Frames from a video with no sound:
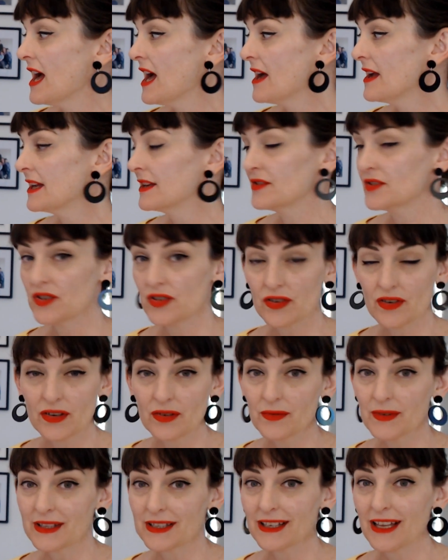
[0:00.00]
in tune
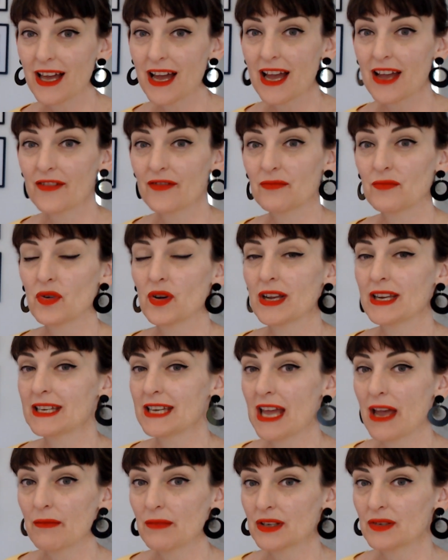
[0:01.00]
with life, more
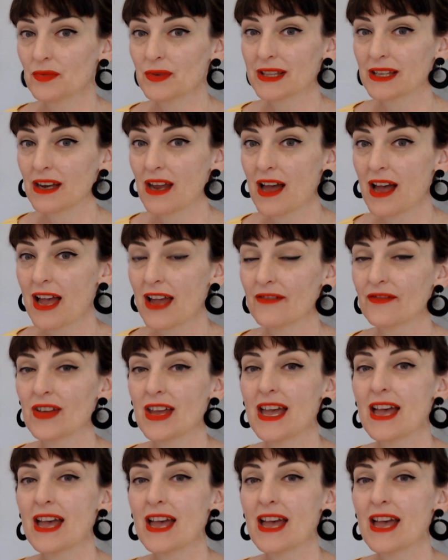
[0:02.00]
enamored with life,